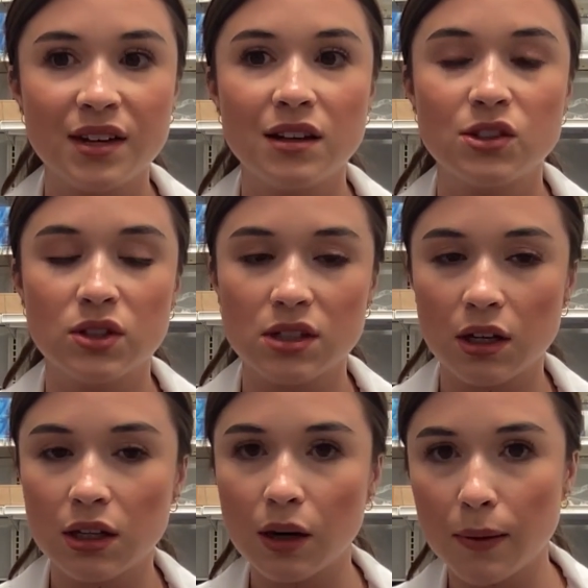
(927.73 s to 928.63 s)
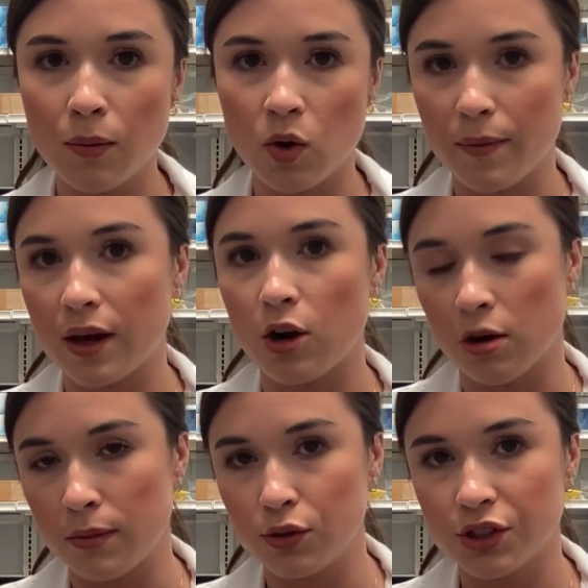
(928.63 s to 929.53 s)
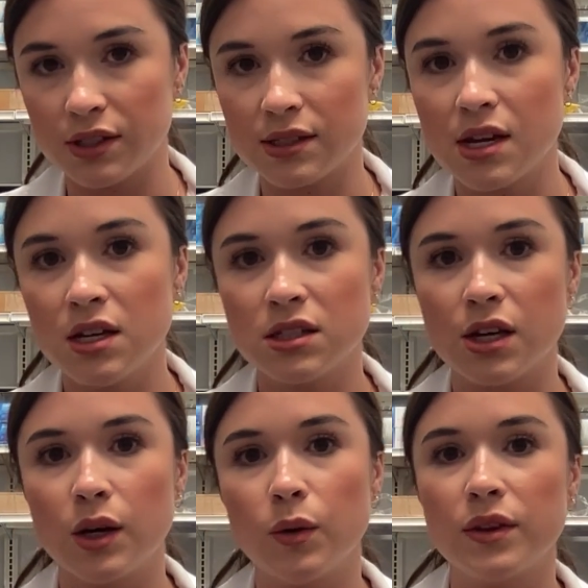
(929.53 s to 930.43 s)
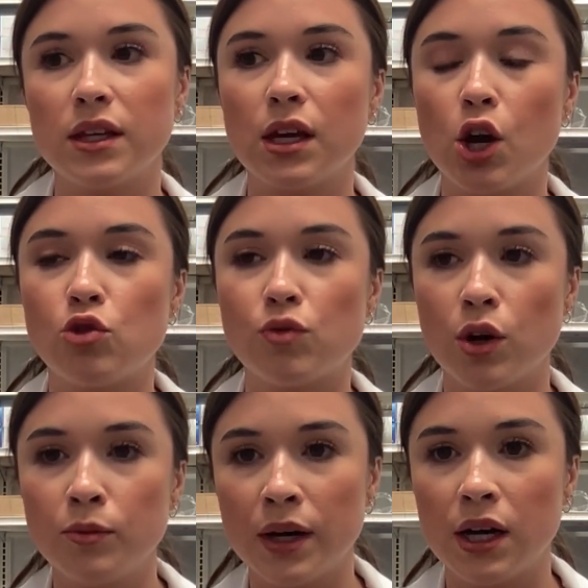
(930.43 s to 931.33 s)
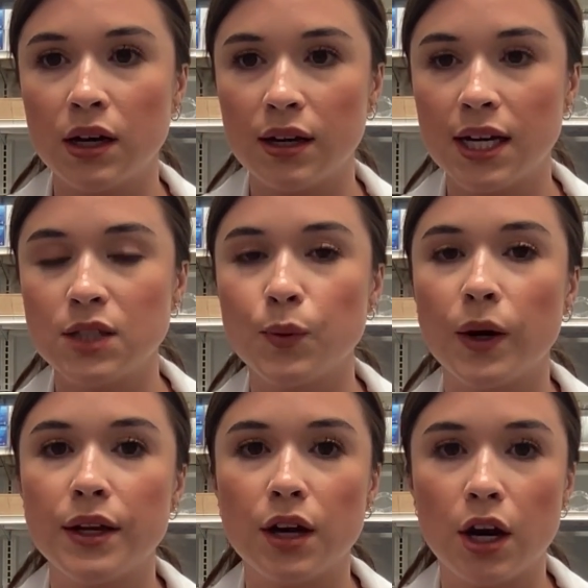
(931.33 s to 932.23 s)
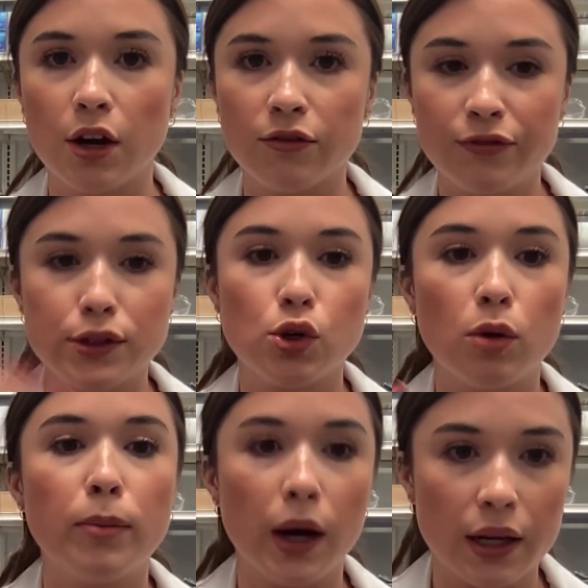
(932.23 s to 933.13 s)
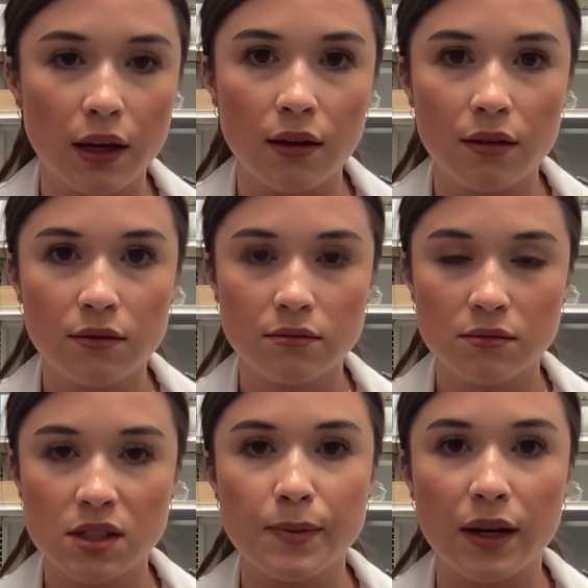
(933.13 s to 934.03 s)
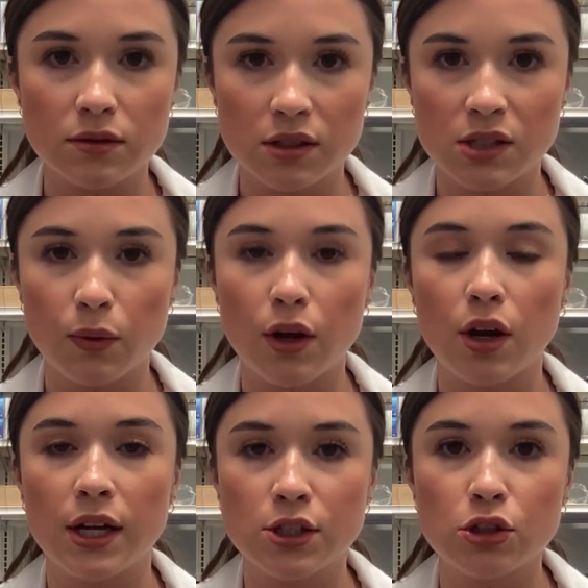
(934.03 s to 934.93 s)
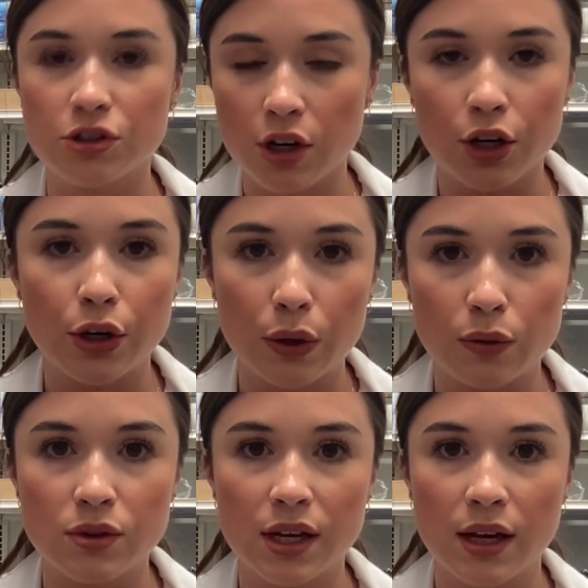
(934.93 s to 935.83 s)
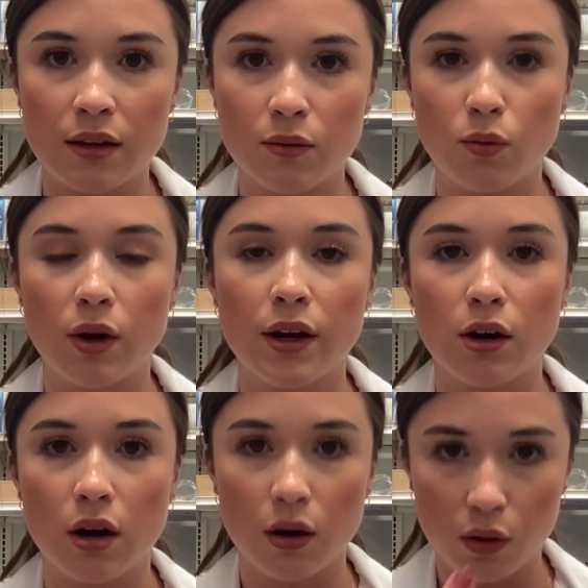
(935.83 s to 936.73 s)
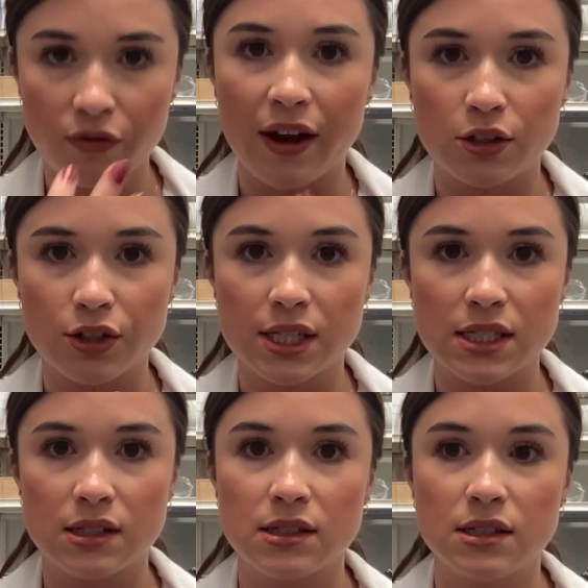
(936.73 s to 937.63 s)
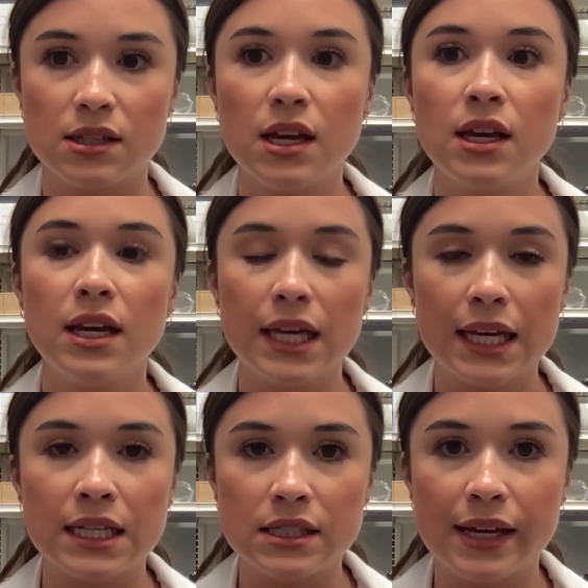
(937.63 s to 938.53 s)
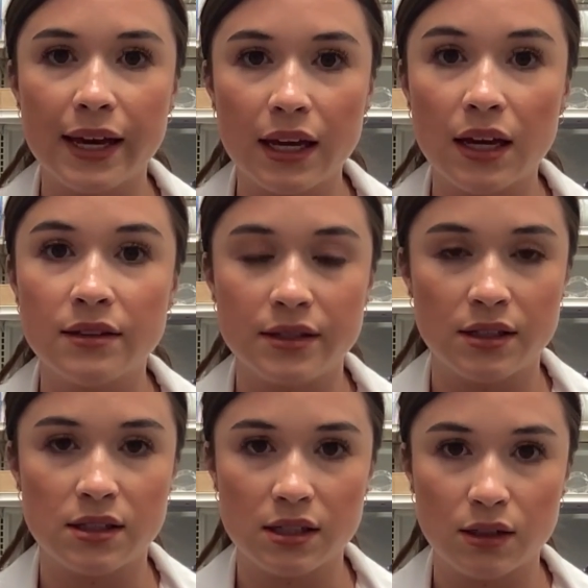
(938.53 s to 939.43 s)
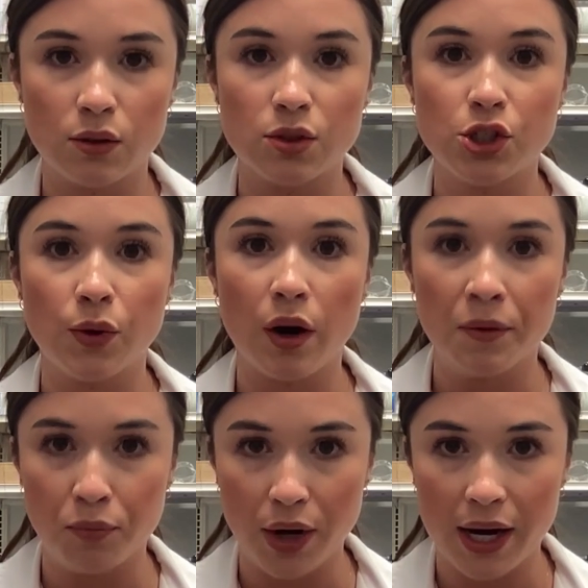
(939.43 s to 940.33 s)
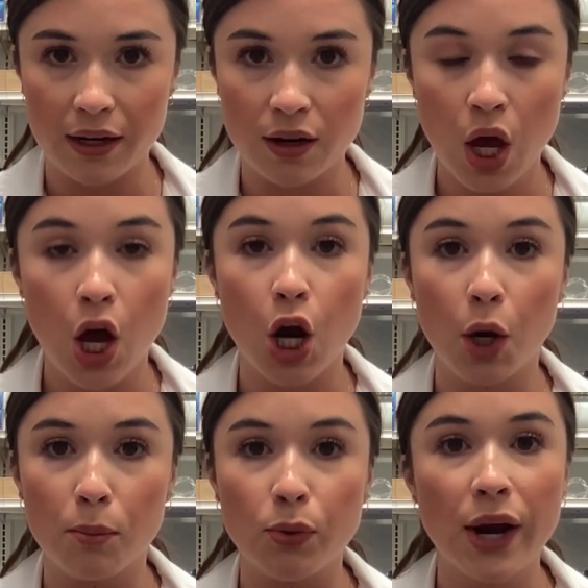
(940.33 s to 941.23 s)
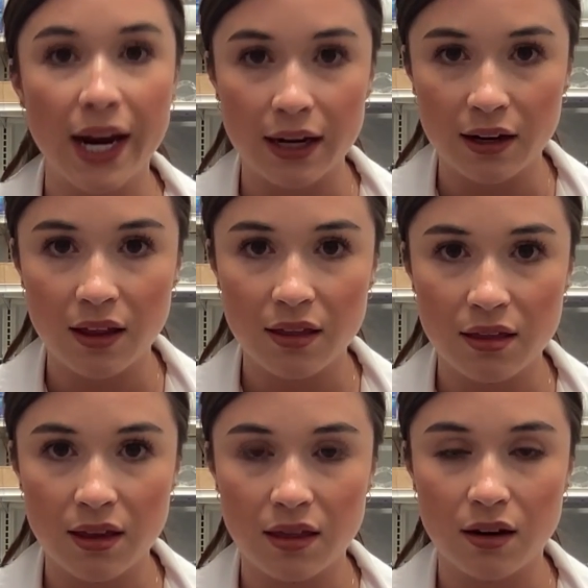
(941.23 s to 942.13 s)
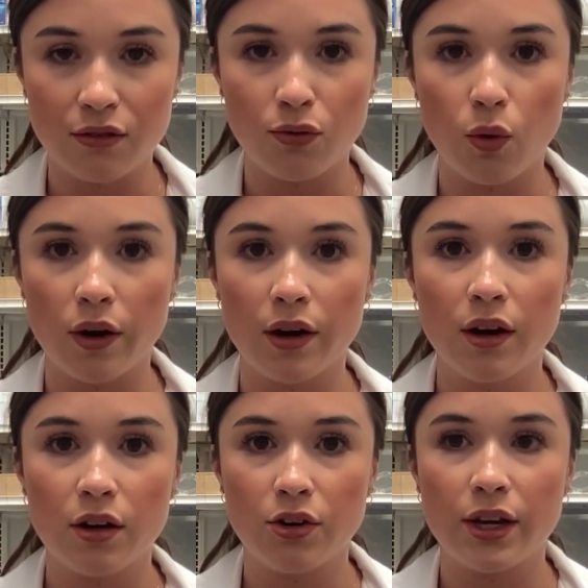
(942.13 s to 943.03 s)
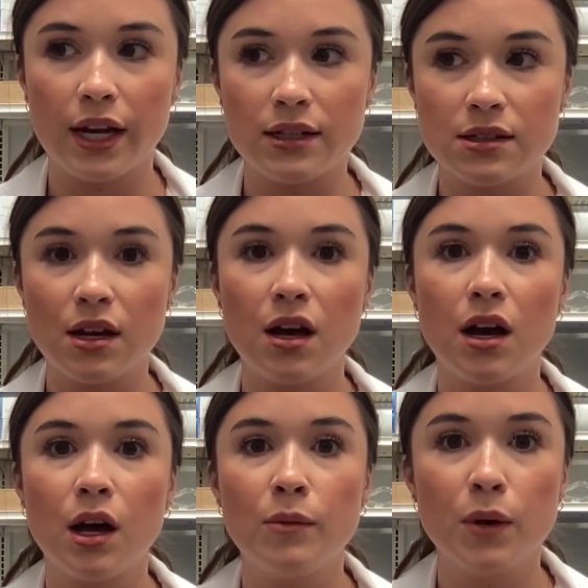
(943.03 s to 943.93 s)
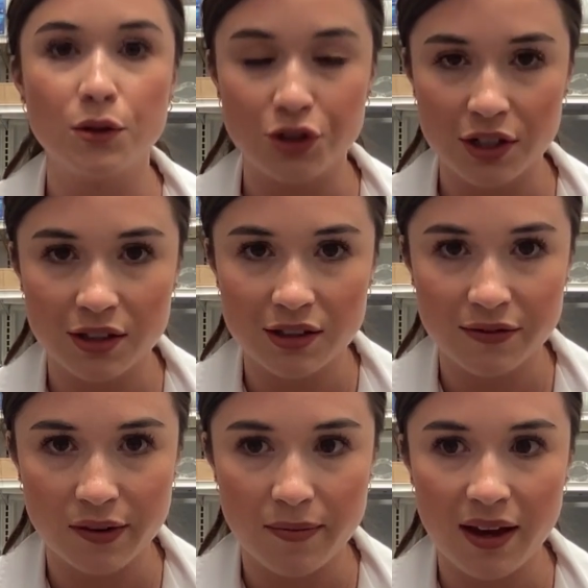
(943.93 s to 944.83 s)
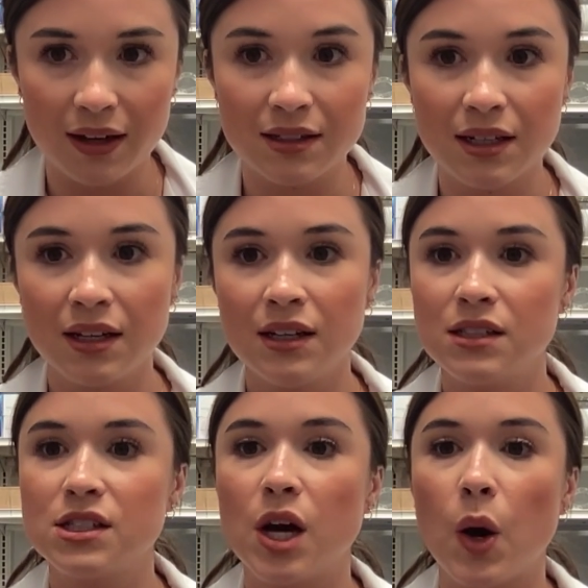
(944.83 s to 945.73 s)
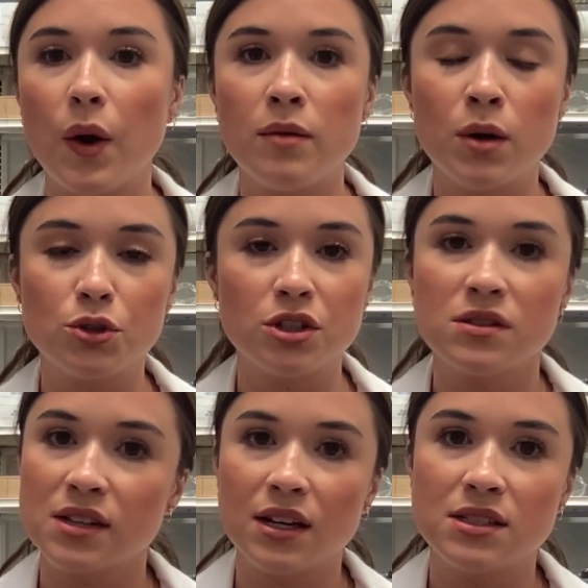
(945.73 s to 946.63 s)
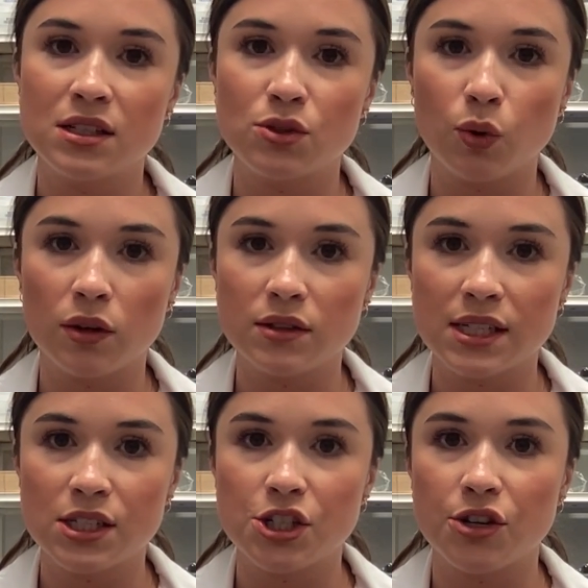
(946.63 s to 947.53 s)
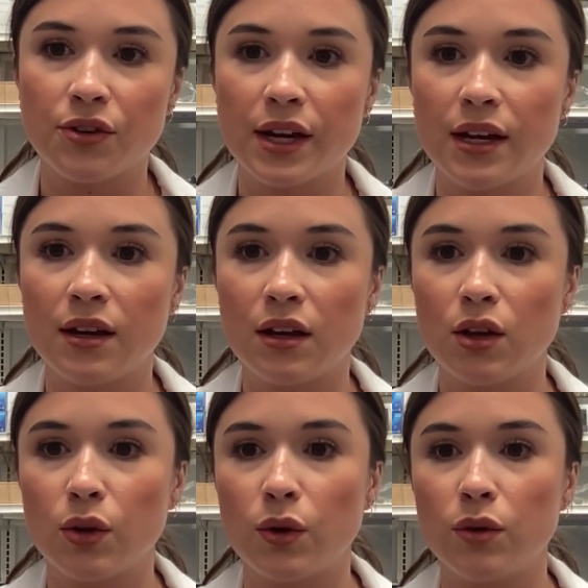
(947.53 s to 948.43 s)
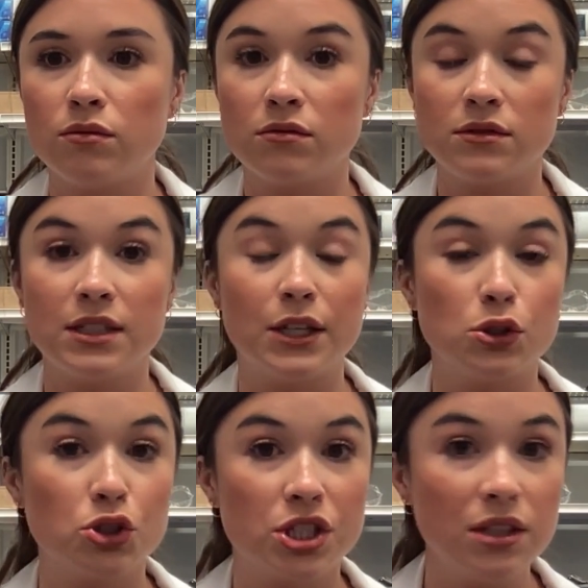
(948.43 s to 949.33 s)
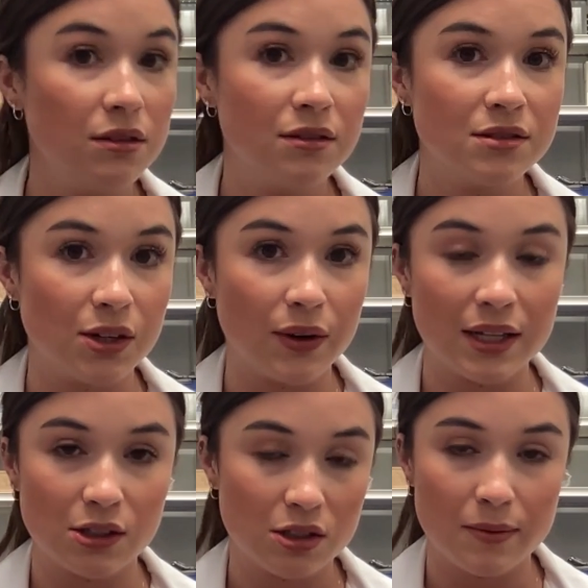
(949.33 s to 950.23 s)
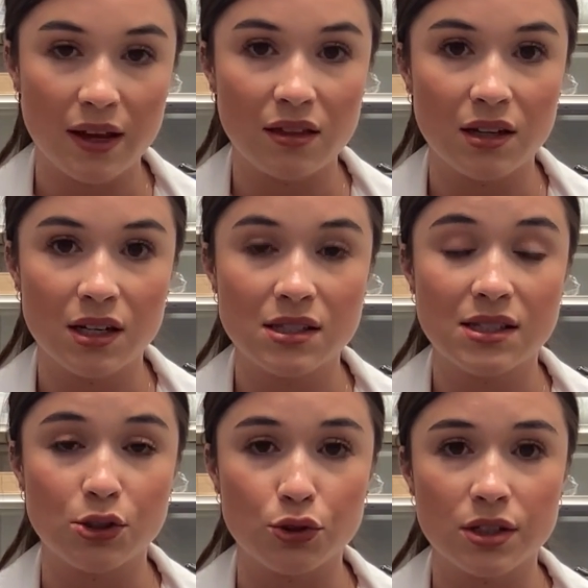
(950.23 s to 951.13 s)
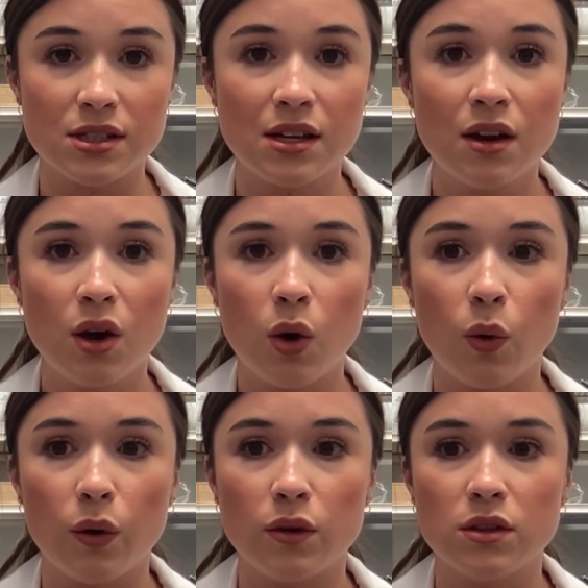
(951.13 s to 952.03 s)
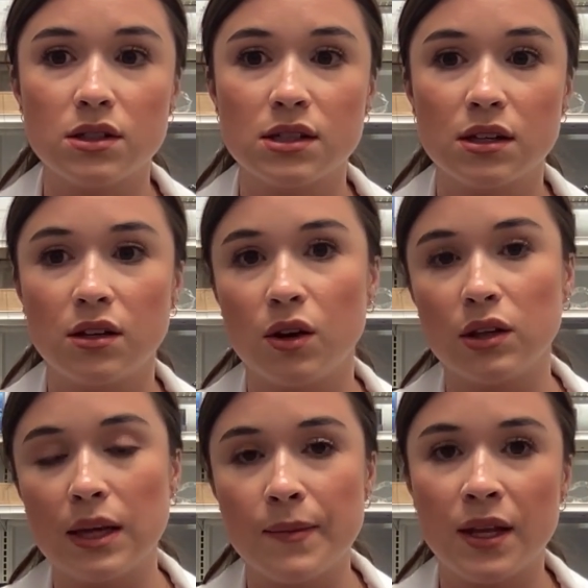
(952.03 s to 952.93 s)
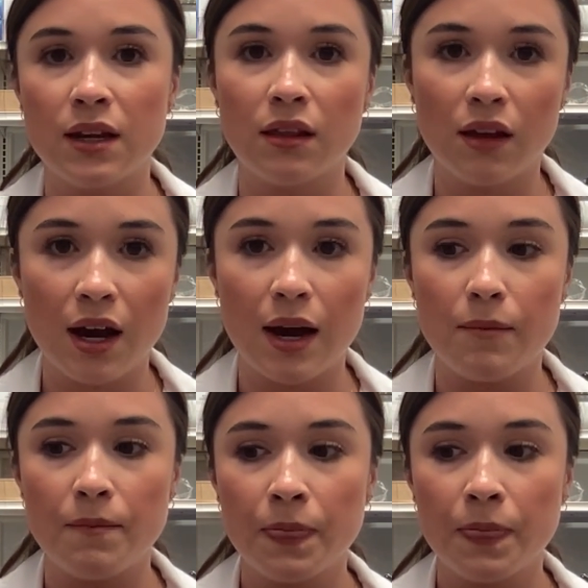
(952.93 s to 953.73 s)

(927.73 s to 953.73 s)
So let's talk a little bit more about our emotions. So the aroma is what our physical body smells. It's what enters our nose and what our olfactory senses intake and sends signals to our brain. Our brain then therefore creates emotions from that. So emotions that essential oils can generate include energy. So I talked about the citrus oils, lemon and lime.